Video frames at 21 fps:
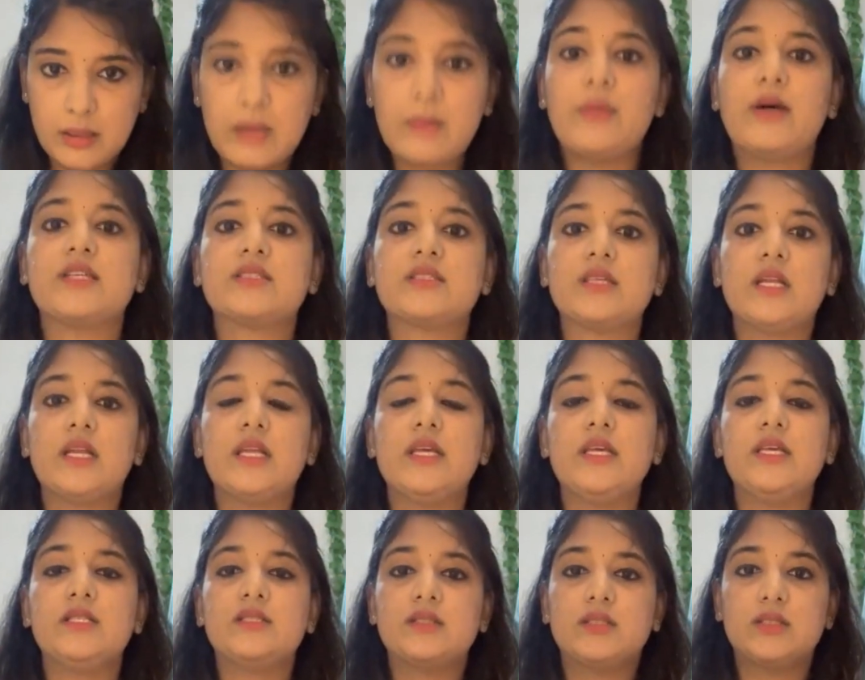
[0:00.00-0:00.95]
Abbas
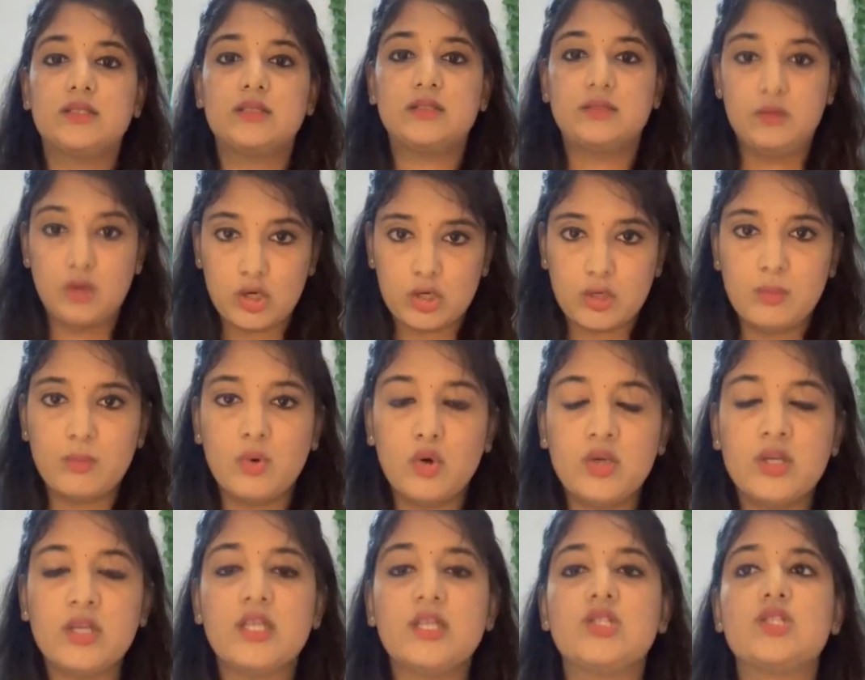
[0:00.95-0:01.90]
Ali sir, Dr.
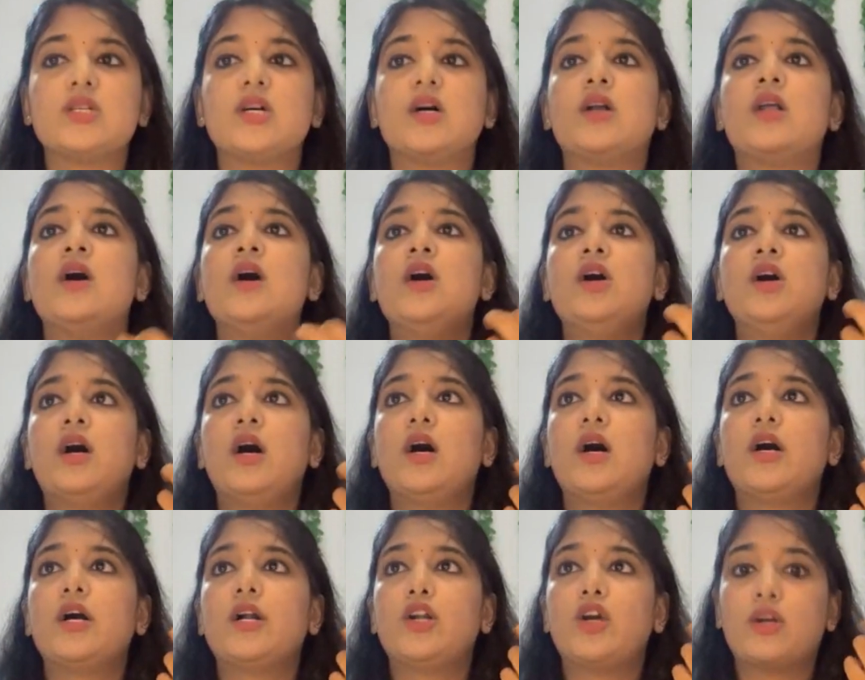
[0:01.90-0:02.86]
Bone teacher,
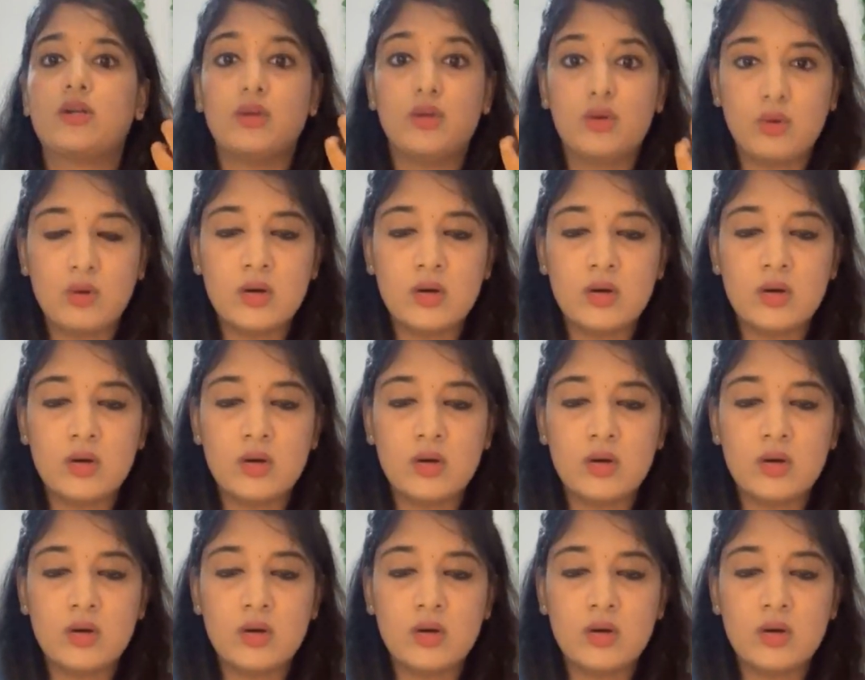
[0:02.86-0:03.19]
Dr.